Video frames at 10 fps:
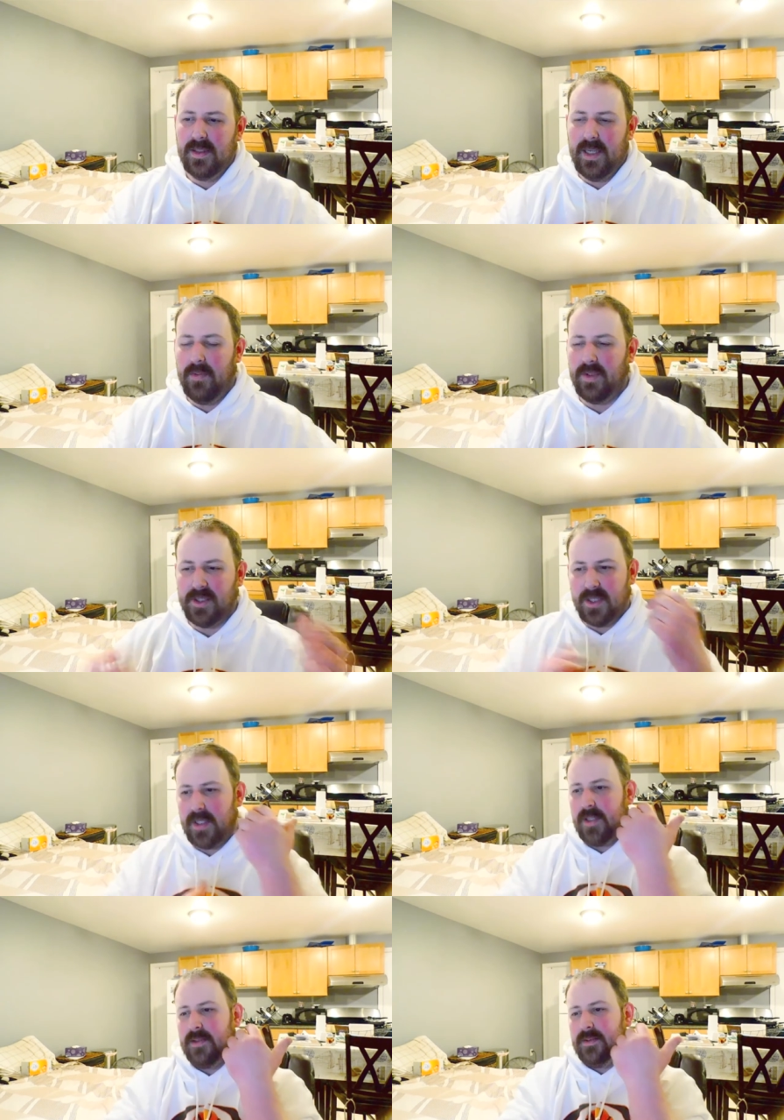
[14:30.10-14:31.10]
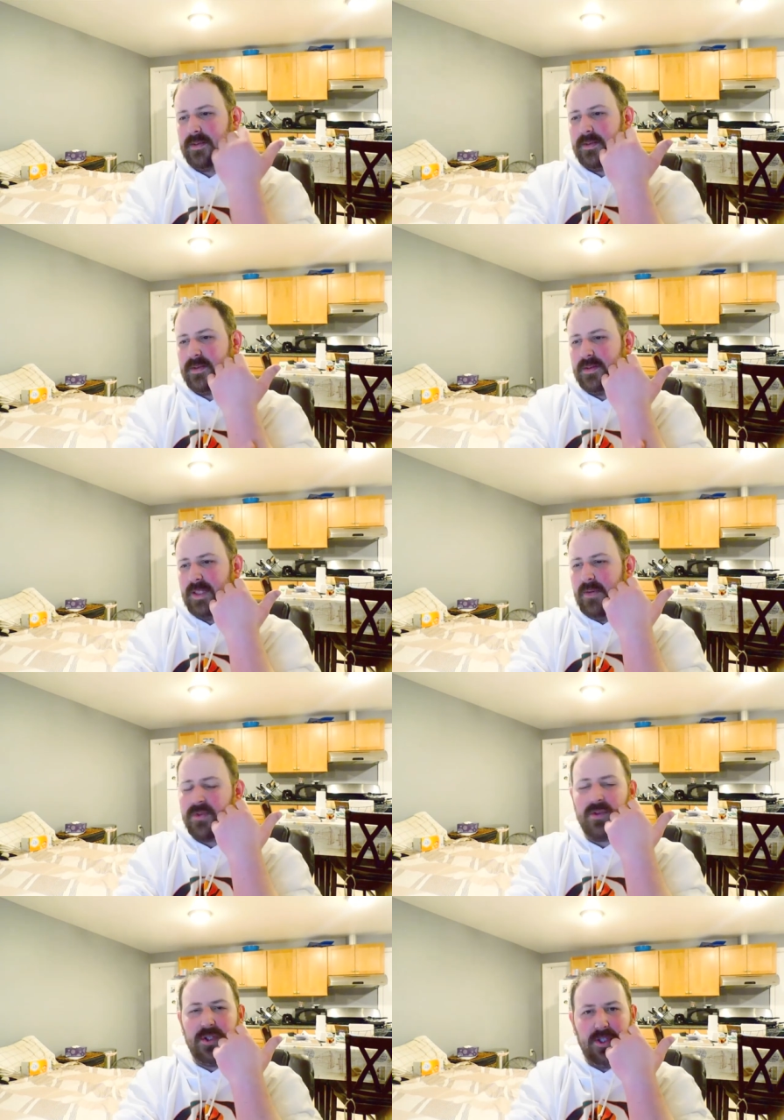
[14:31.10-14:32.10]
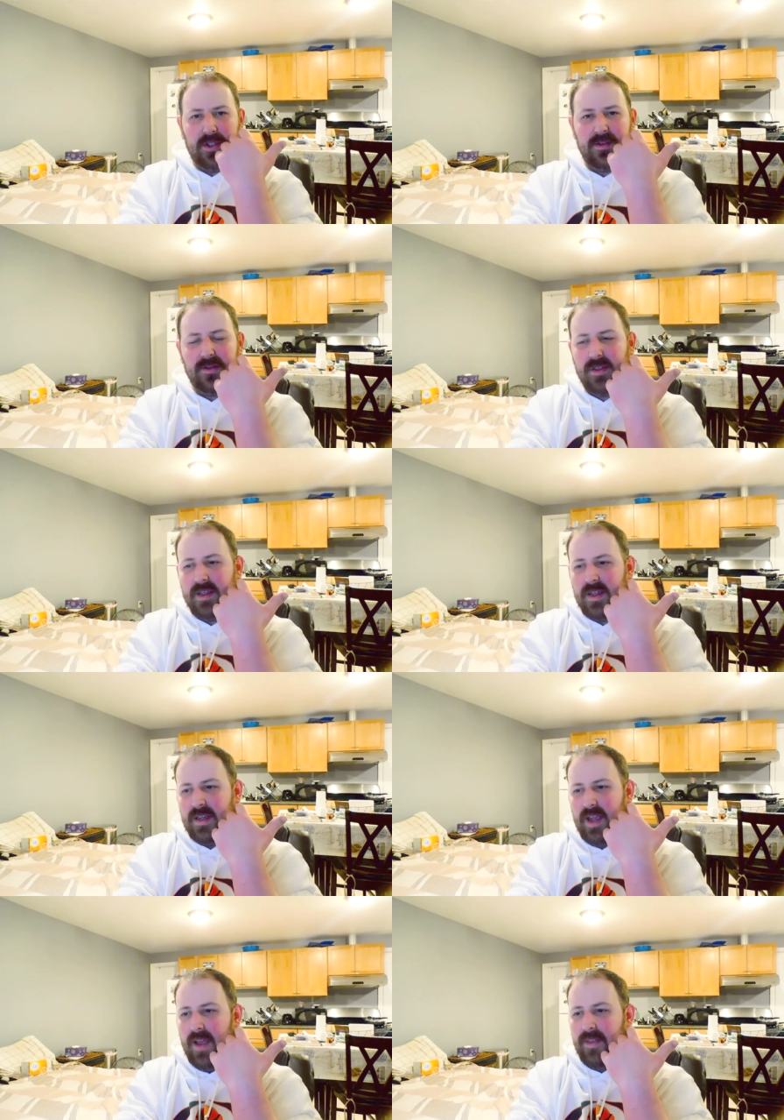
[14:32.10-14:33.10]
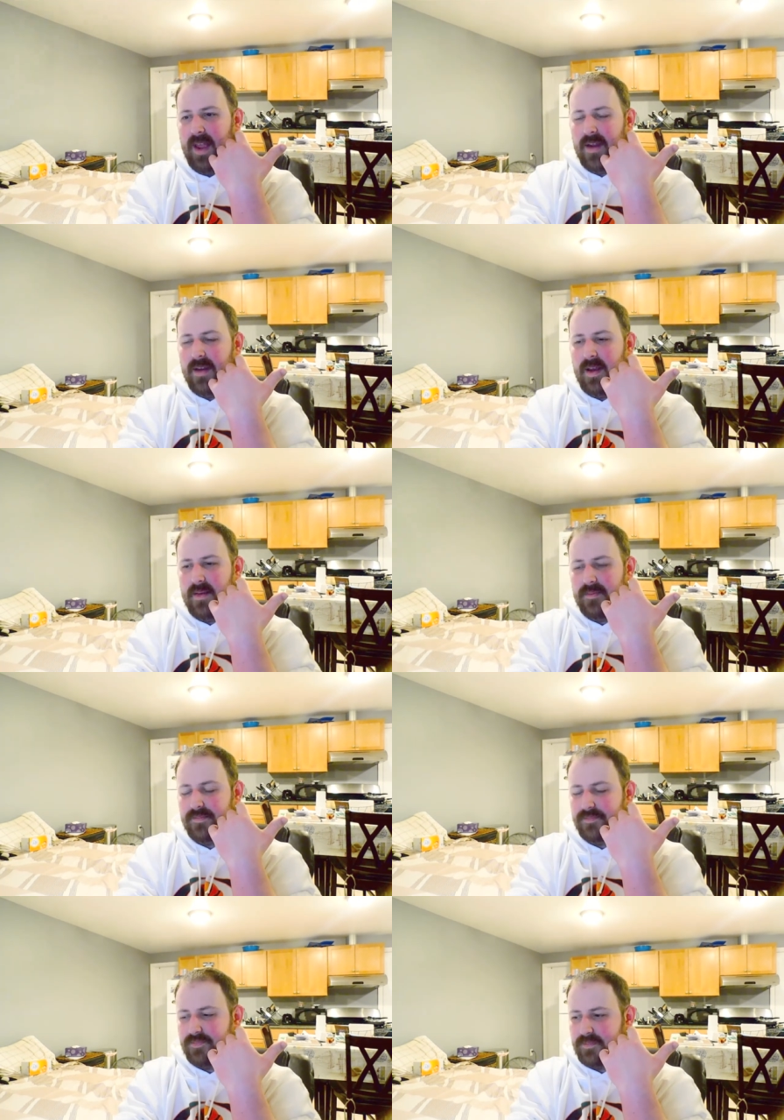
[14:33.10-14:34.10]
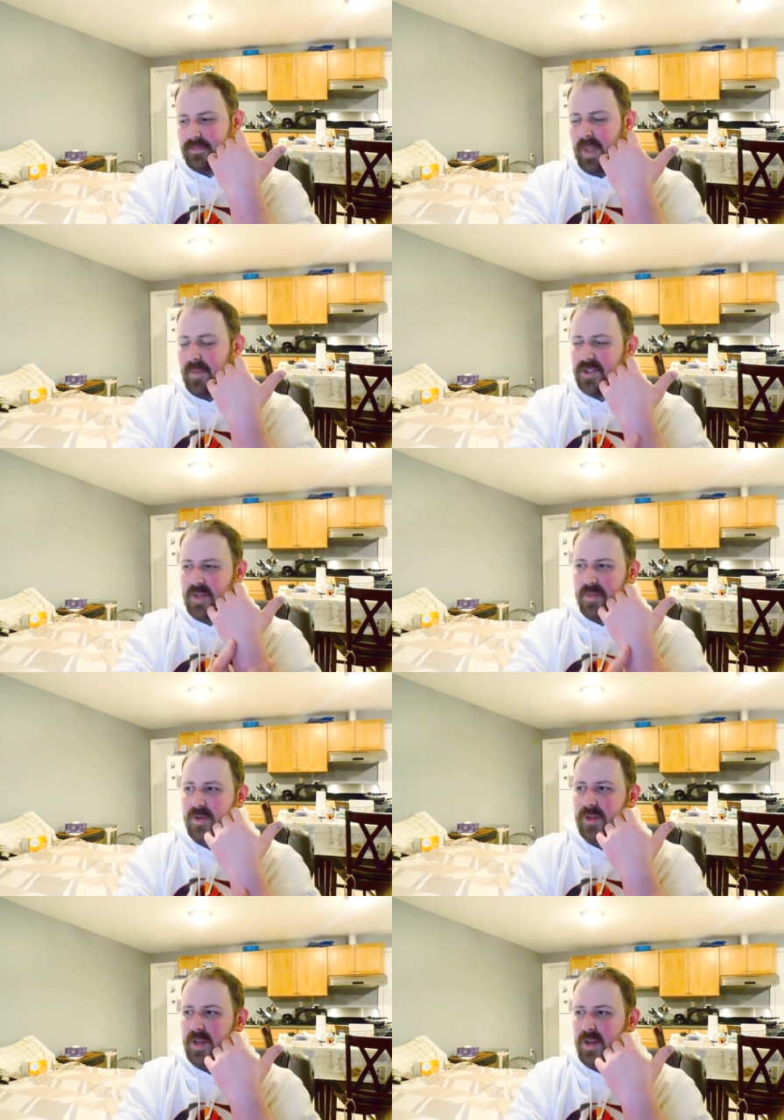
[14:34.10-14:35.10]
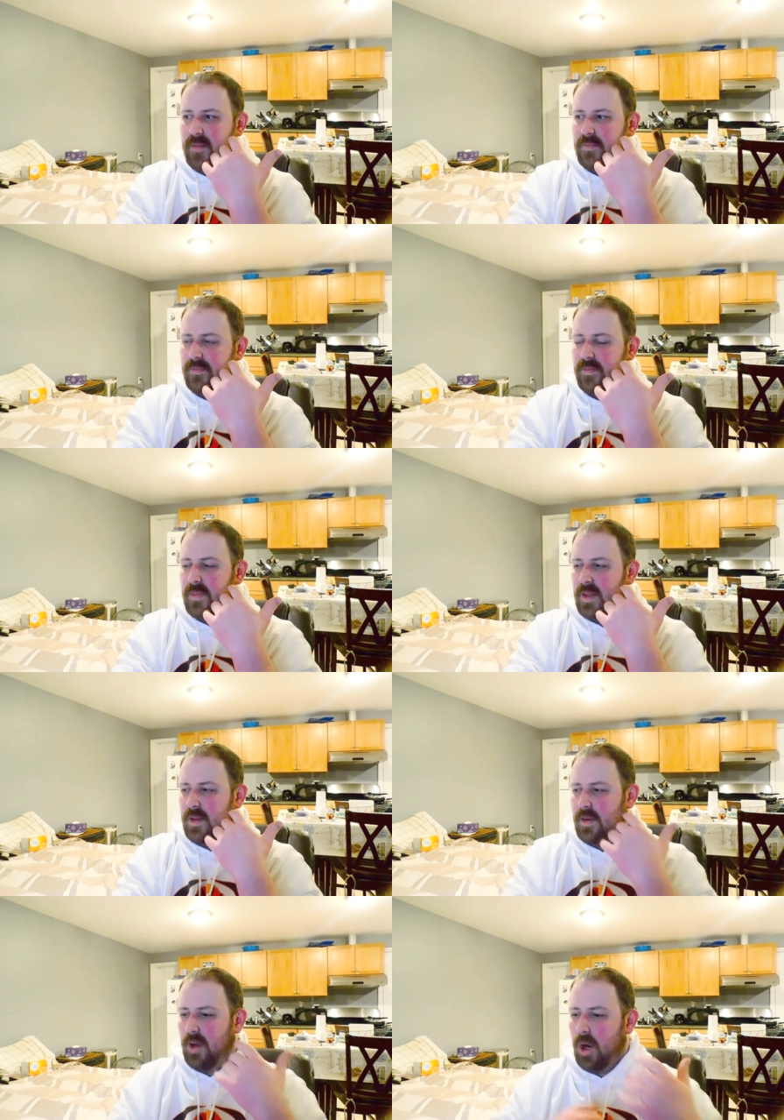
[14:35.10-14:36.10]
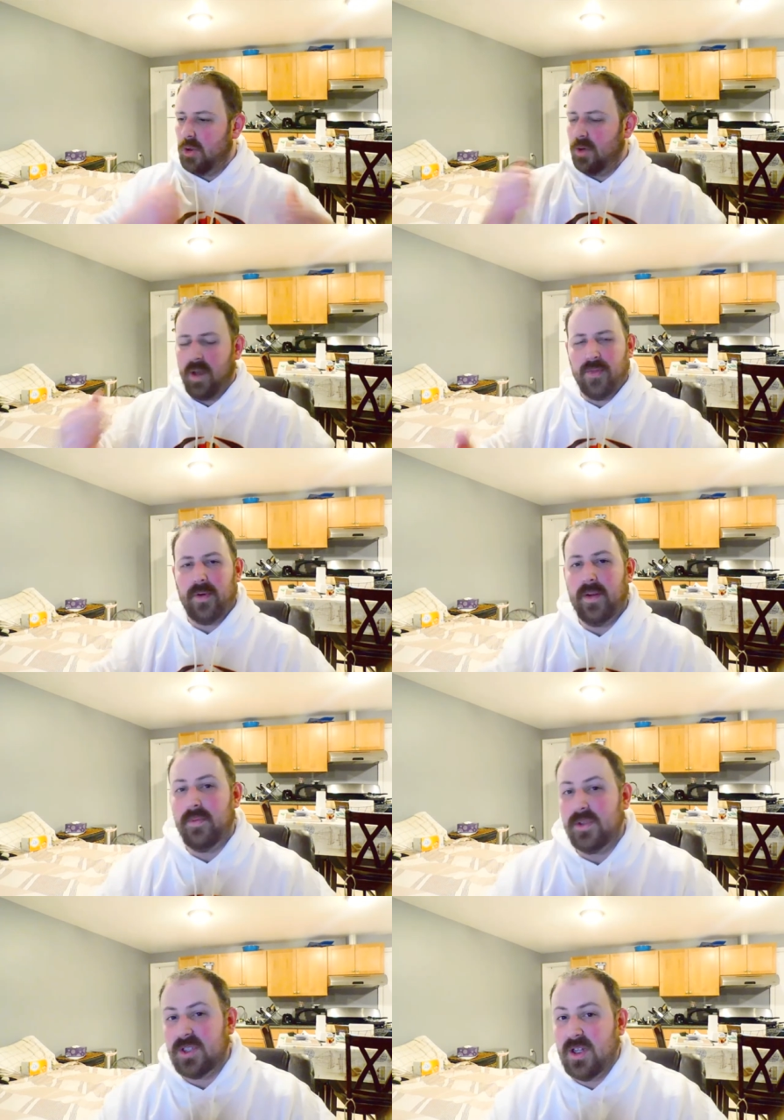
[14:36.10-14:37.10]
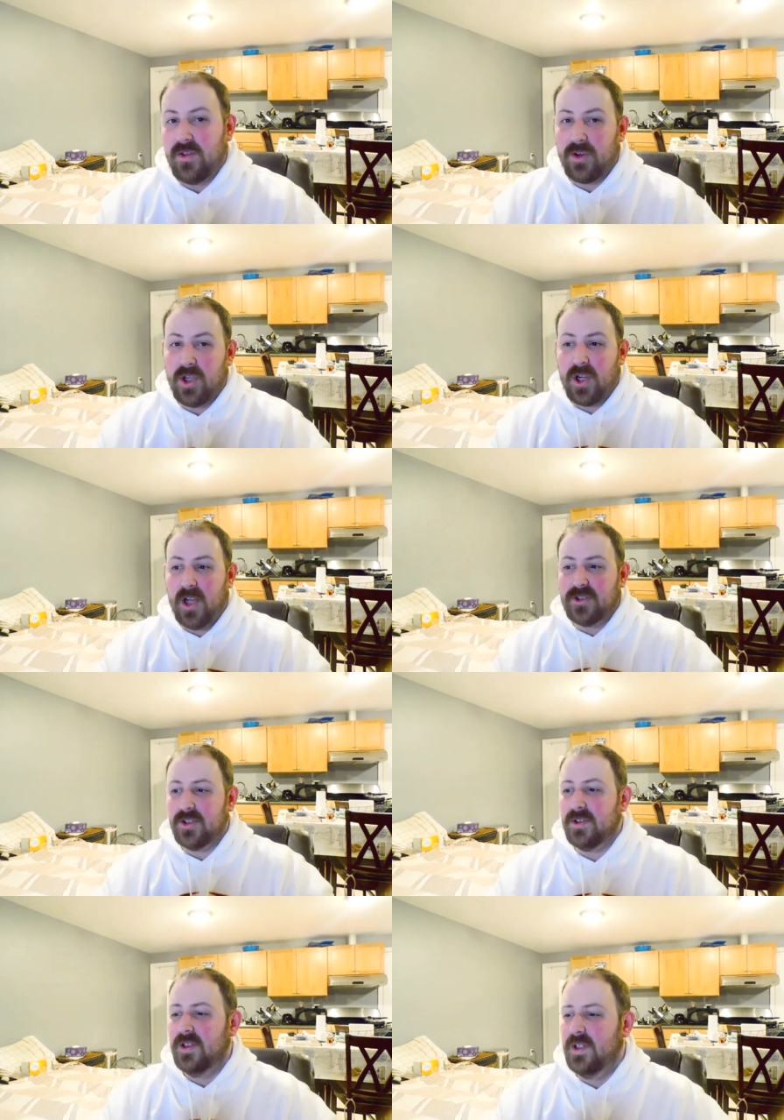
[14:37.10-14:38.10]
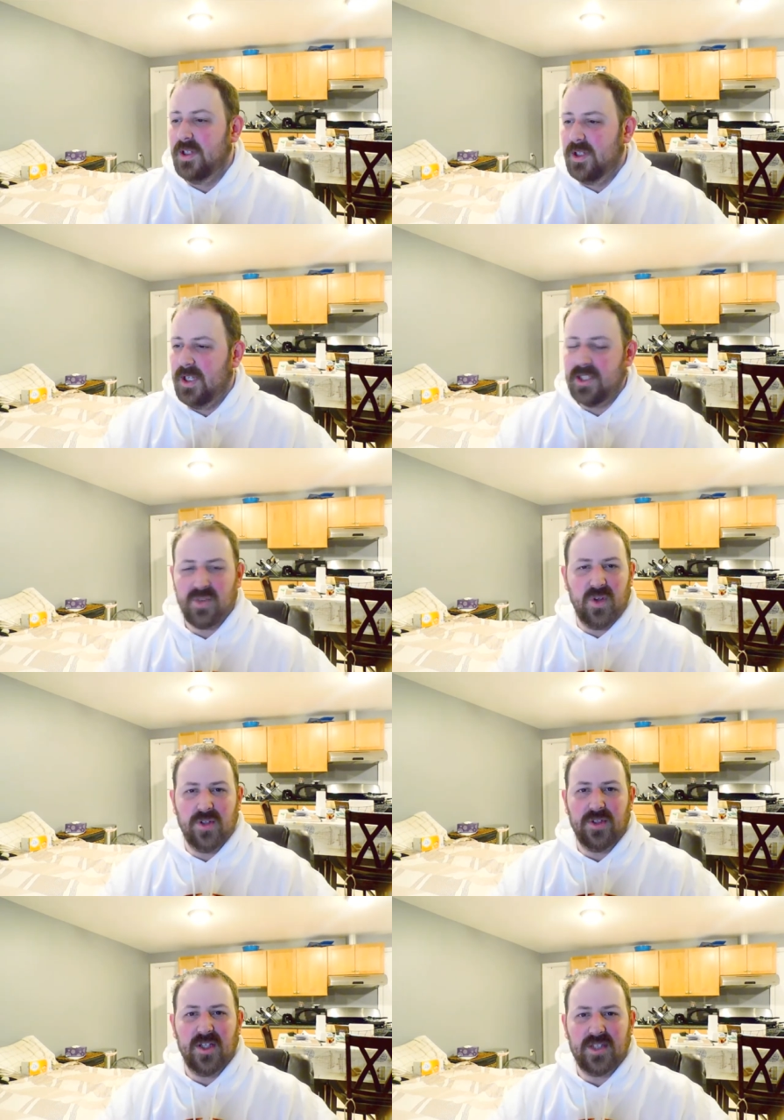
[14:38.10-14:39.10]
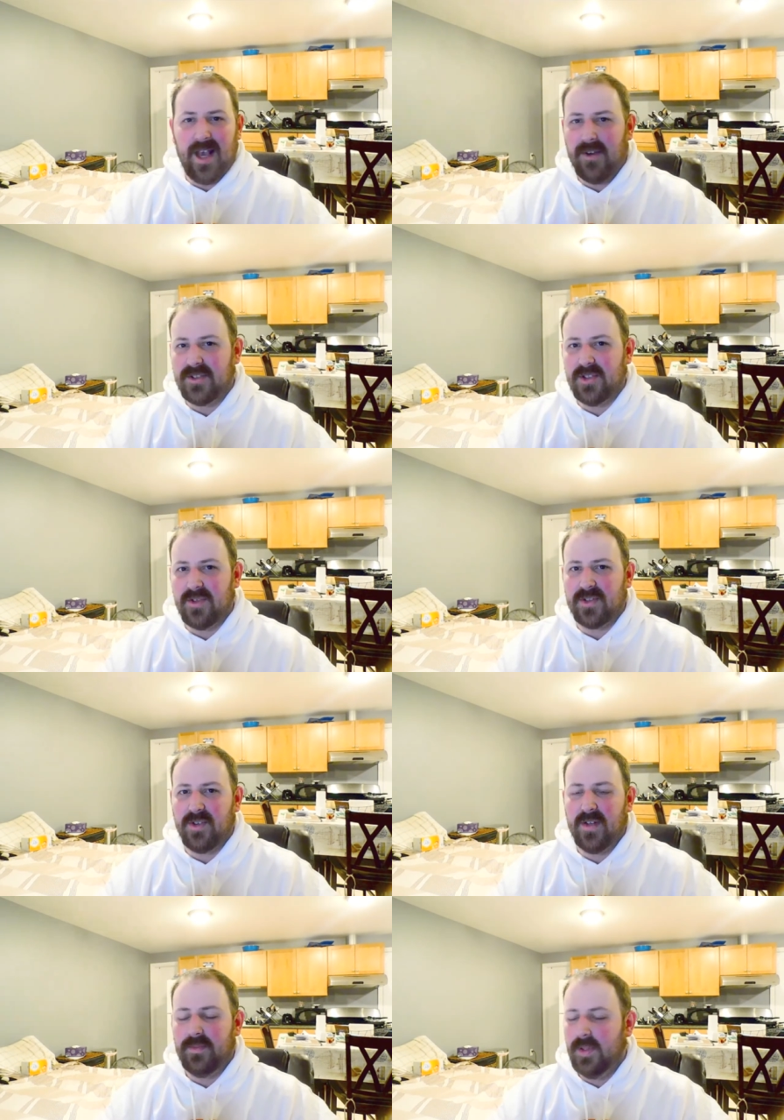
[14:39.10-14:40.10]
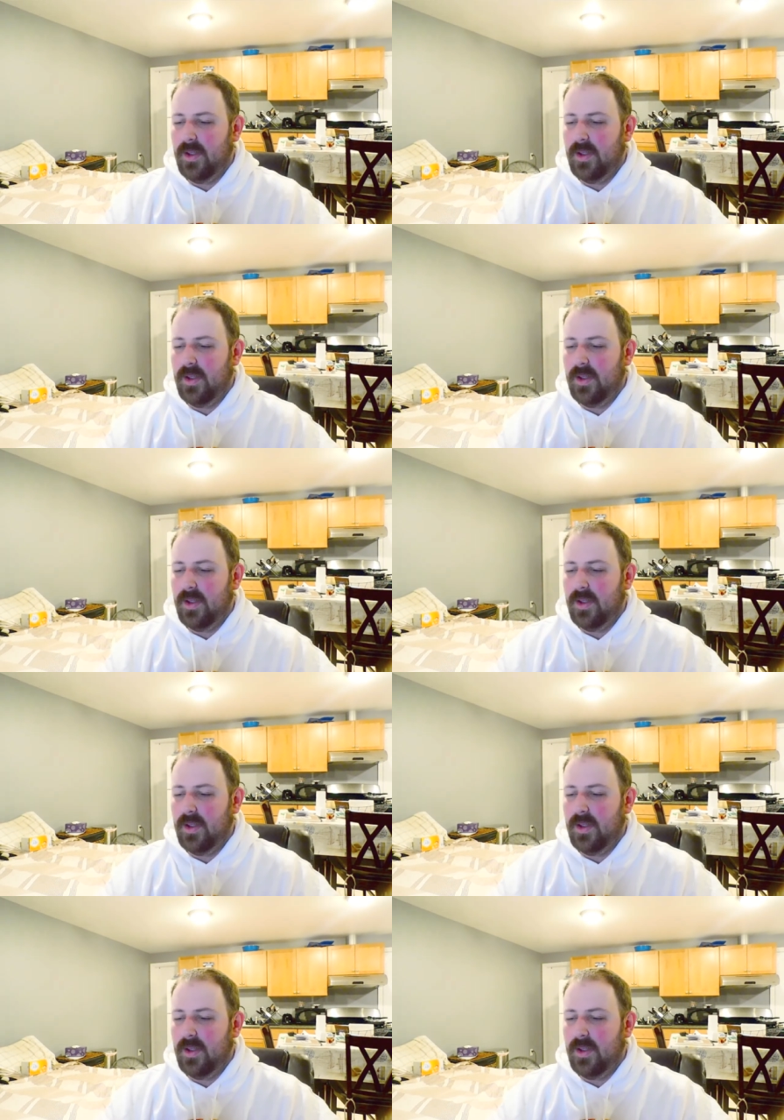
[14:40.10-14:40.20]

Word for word: He was really good. And then not Mitch Hedberg. Arlo Guthrie was another good concert. He's the one who does Alice's Restaurant.